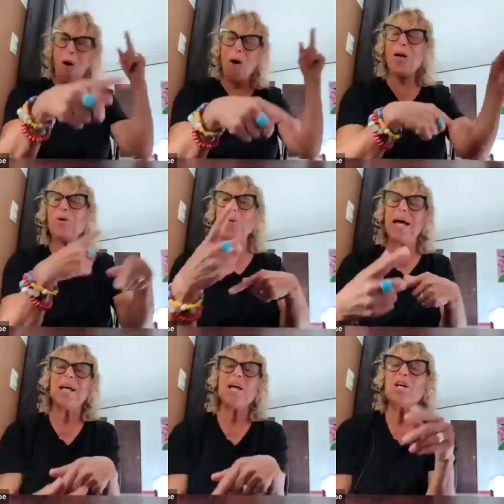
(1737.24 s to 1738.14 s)
on it
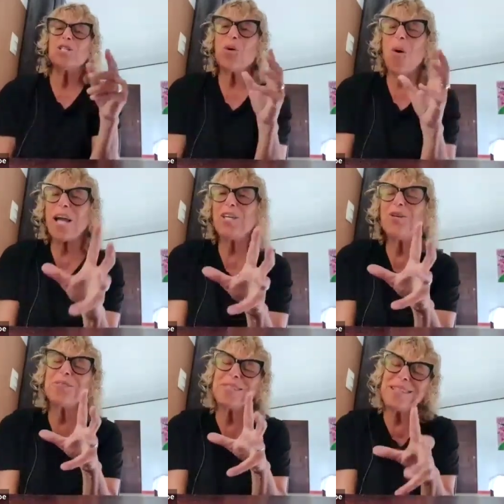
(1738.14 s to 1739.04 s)
went. So I
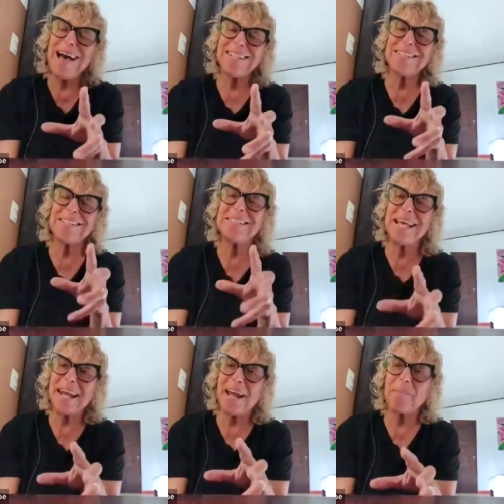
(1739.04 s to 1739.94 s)
used that to
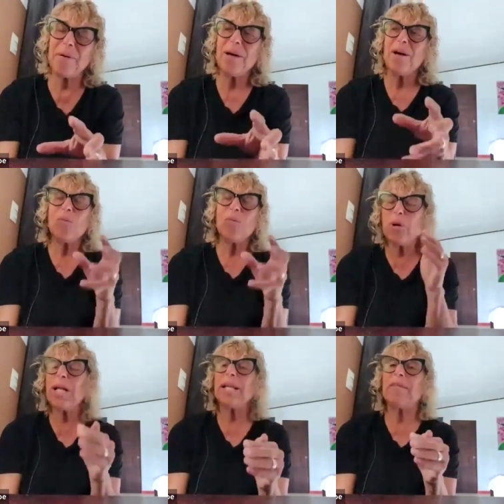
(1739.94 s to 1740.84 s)
set up
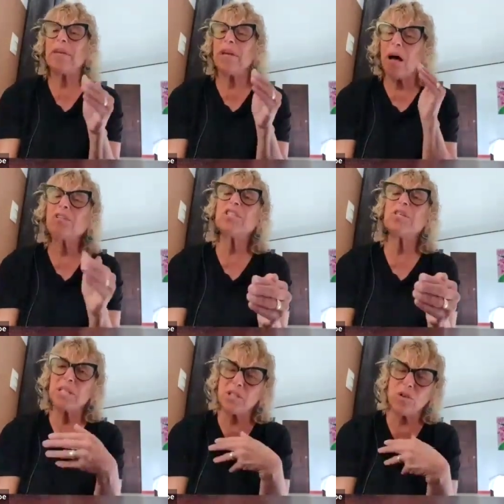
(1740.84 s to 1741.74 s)
really the
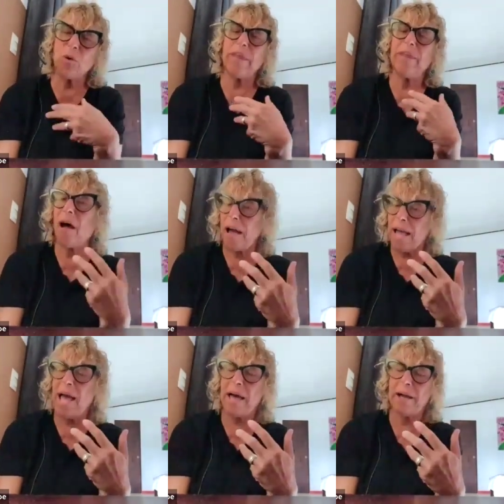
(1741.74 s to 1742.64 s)
ultimate story that I
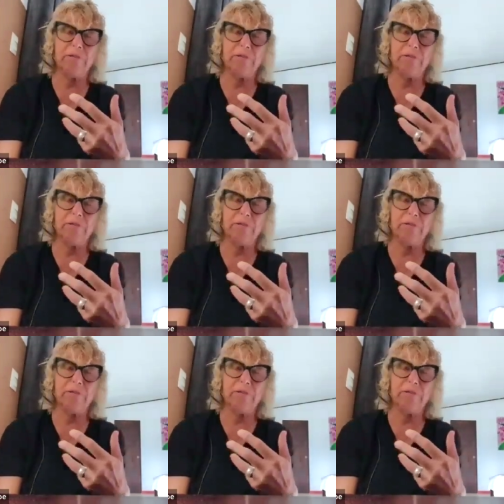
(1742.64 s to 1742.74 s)
had of